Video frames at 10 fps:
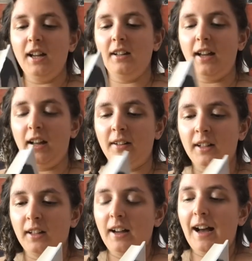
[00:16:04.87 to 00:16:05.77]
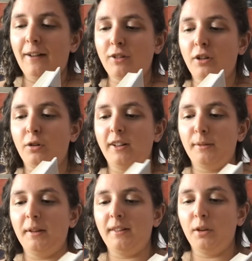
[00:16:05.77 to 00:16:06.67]
And then after
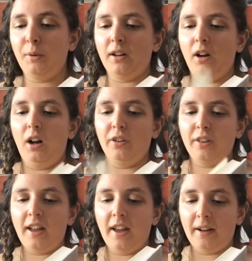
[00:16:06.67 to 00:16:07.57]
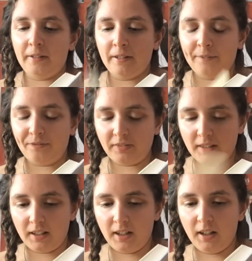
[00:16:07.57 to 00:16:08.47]
Christmas, they went on their
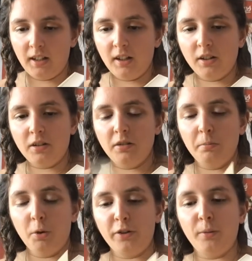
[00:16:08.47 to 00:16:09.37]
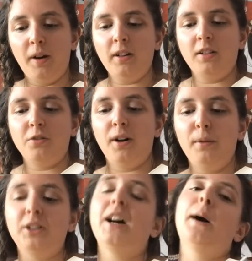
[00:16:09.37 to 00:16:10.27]
Most Wanted
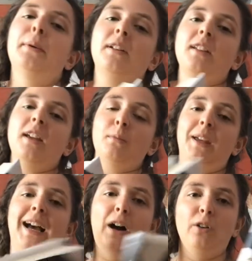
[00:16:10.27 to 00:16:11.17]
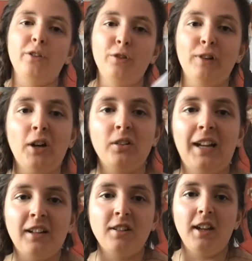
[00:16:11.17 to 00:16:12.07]
tour, which happened in May. I also vlogged
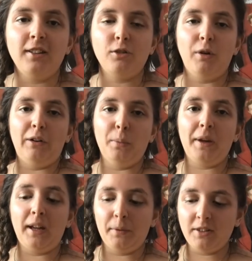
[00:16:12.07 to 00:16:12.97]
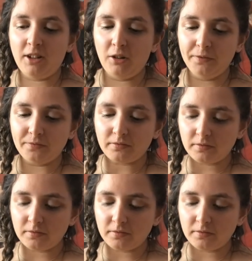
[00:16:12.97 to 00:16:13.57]
that day, so I will be able to